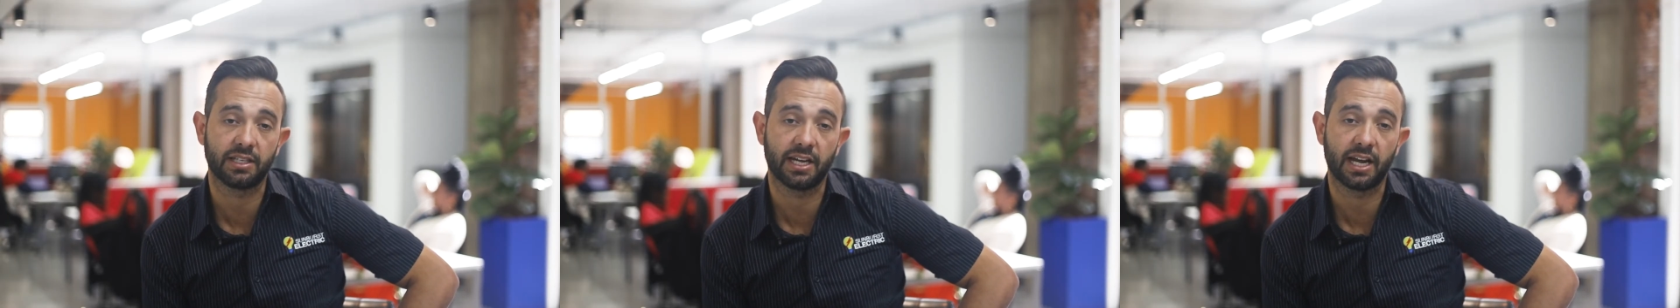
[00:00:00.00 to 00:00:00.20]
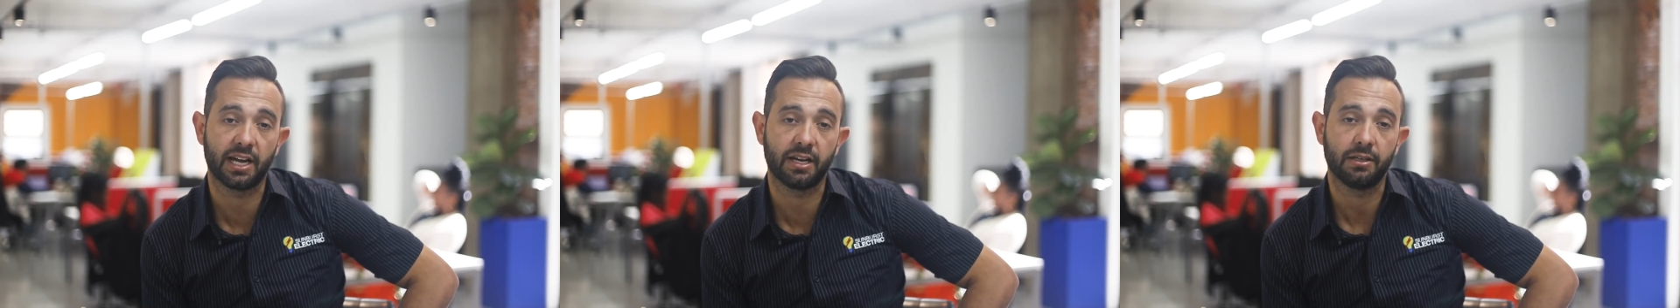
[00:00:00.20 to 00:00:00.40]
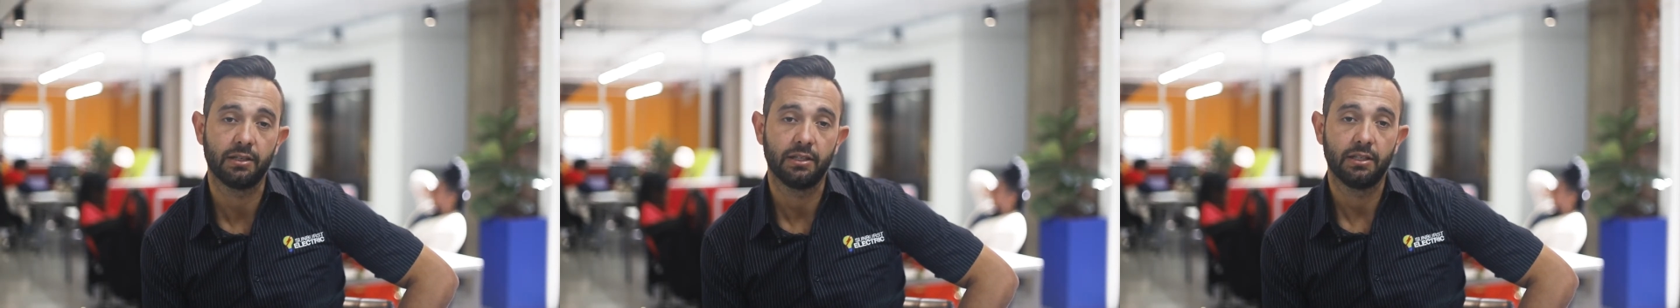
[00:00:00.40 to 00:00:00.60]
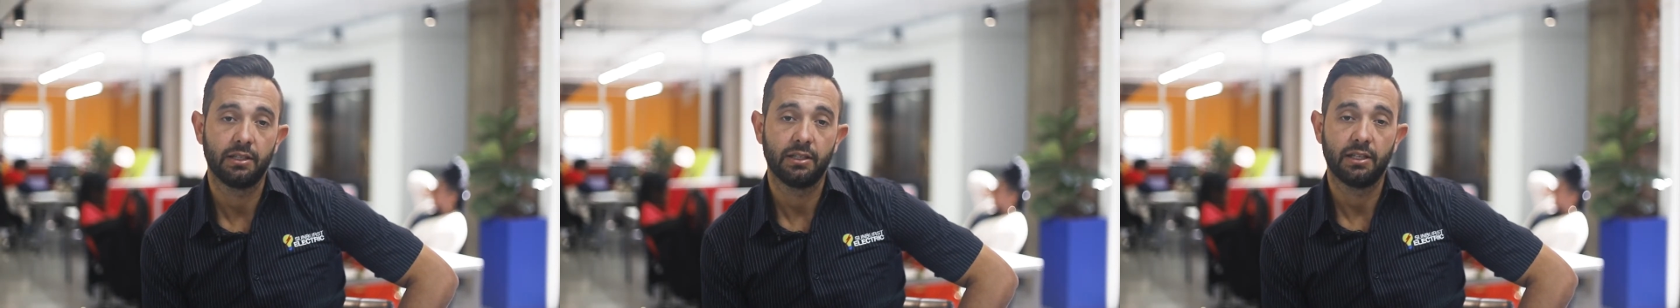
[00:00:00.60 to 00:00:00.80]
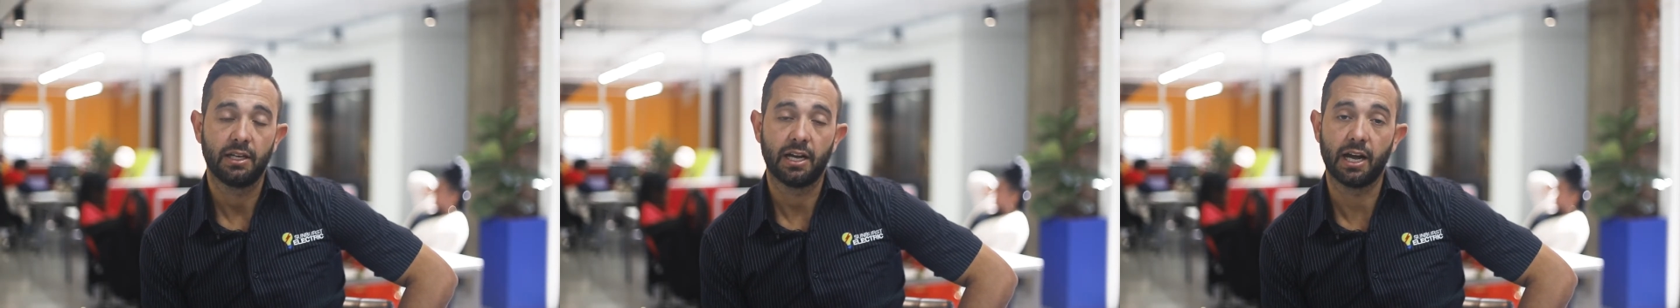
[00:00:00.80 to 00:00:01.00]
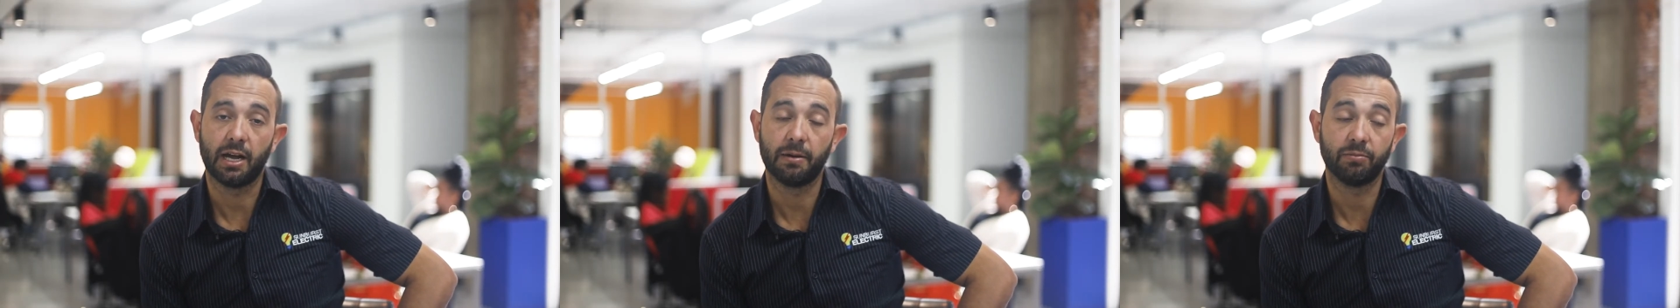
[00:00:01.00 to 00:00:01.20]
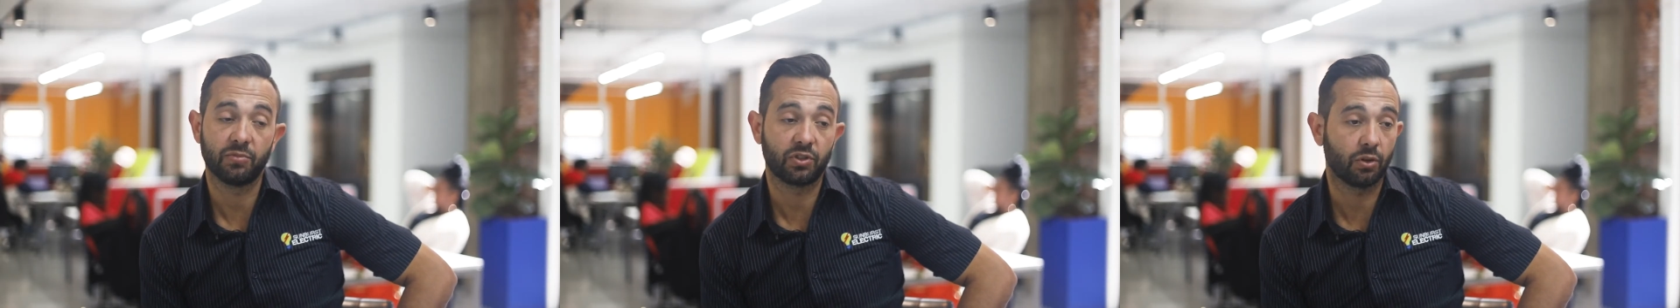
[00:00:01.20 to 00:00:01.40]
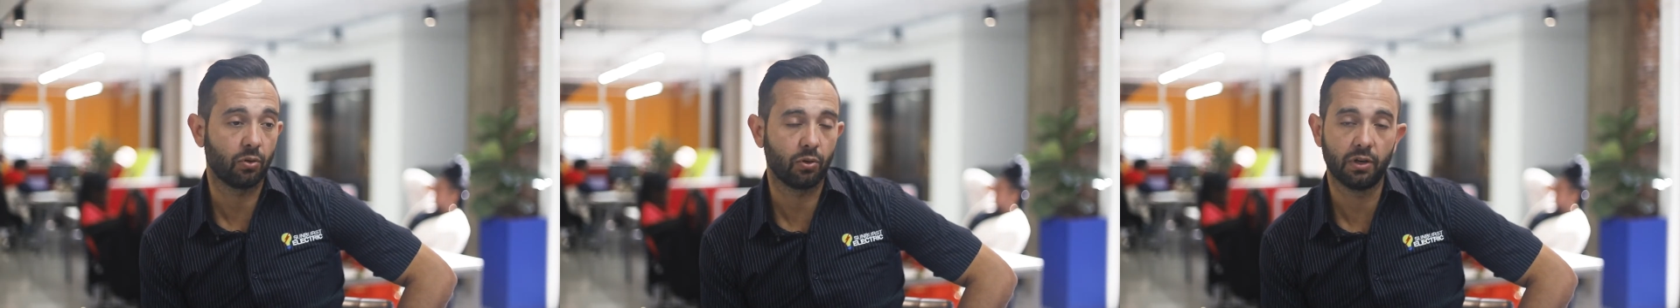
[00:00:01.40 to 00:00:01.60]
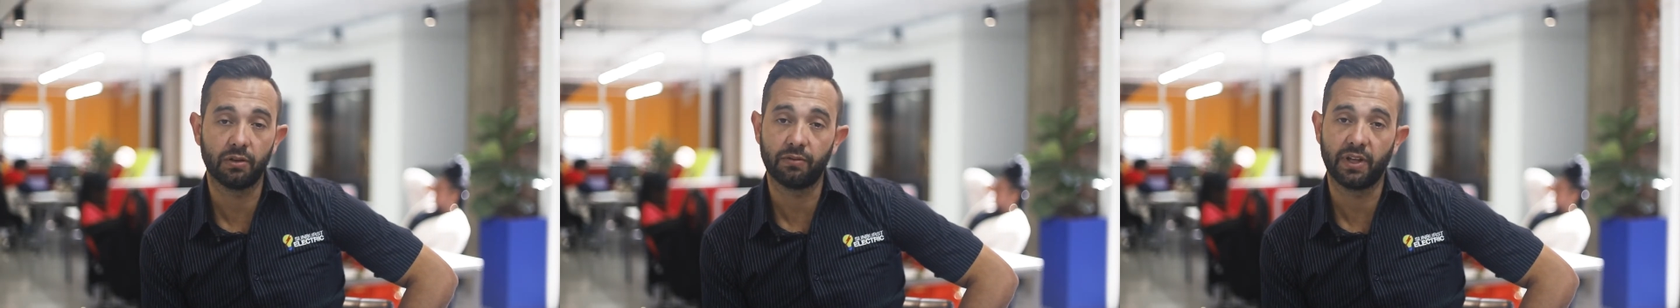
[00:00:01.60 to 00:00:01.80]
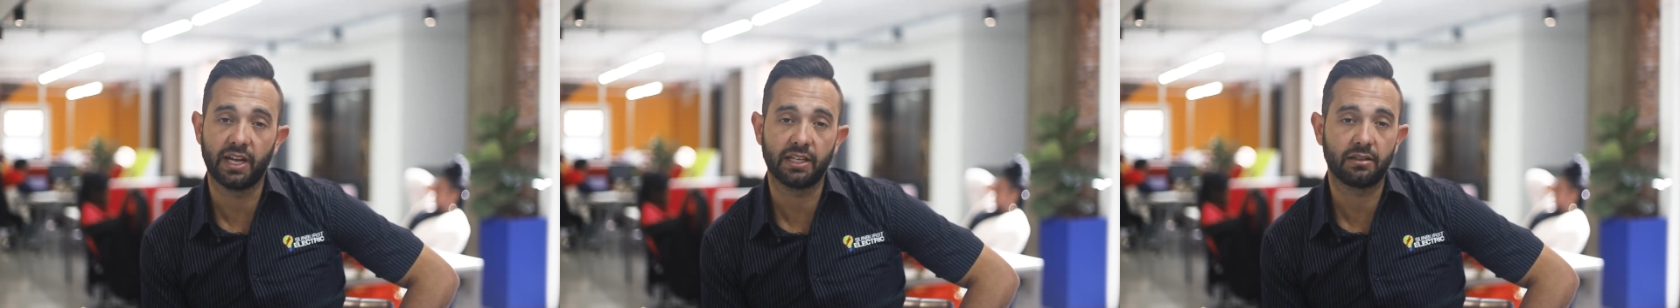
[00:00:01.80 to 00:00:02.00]
here. So all
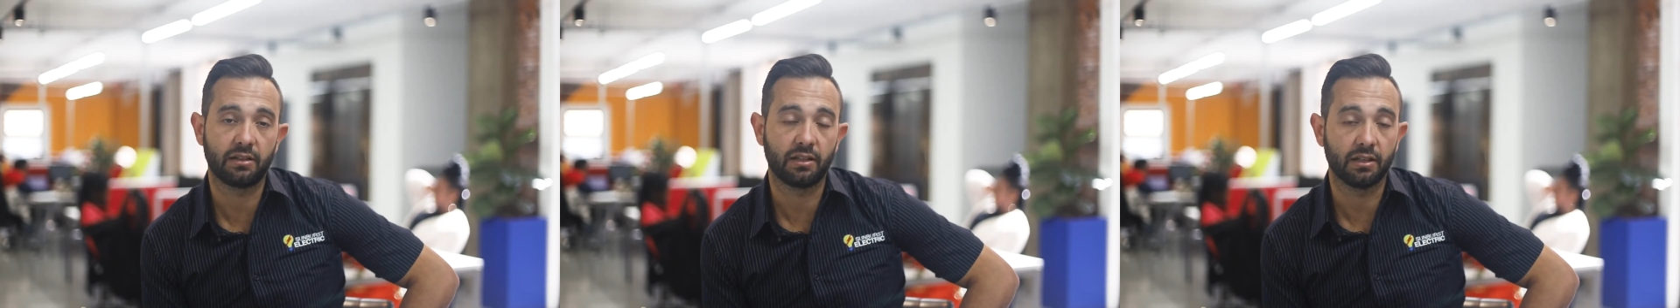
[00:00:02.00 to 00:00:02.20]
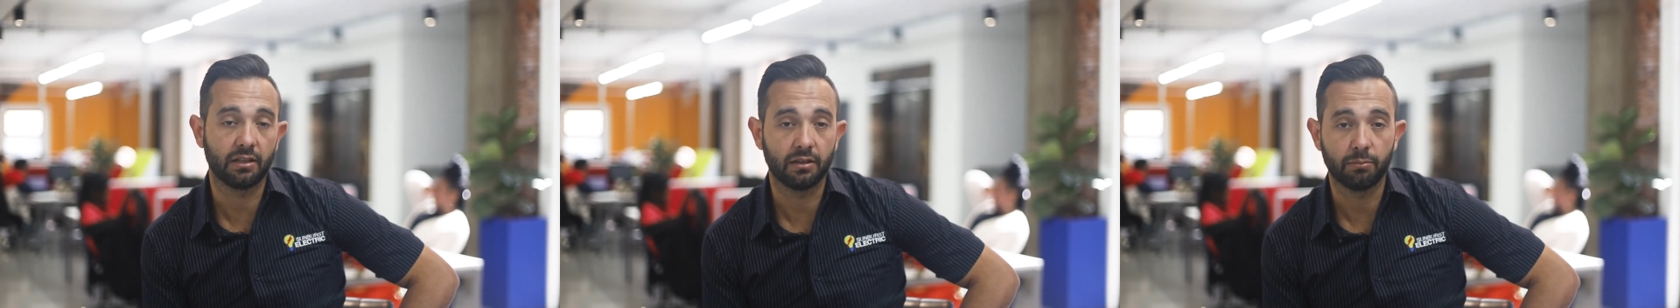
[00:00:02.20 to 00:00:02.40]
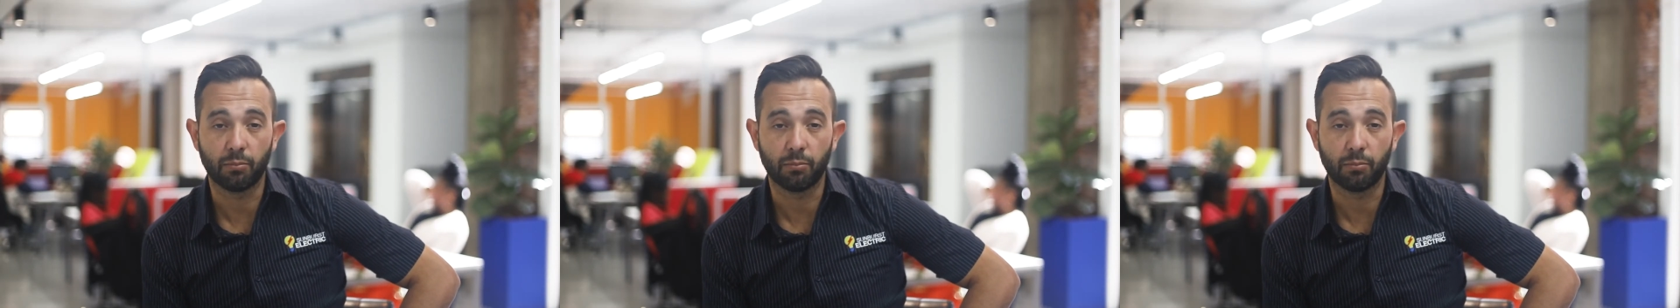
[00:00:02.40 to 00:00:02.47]
of that, the